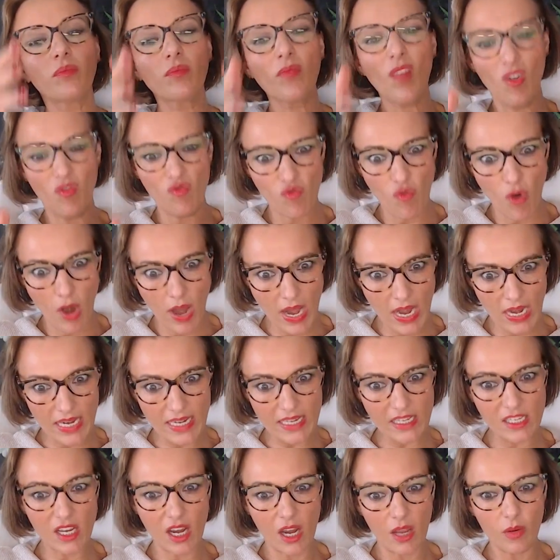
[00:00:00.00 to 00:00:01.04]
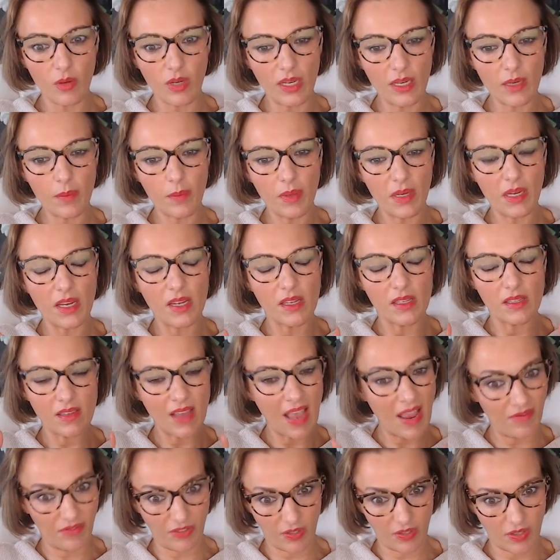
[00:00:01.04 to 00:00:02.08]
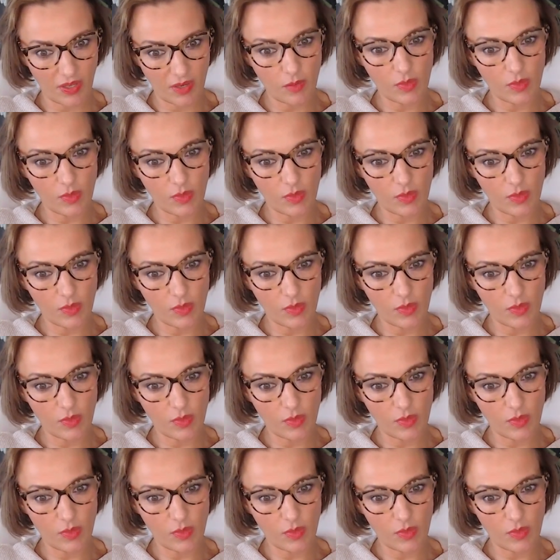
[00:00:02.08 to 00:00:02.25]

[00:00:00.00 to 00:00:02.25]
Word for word: really slowly because everything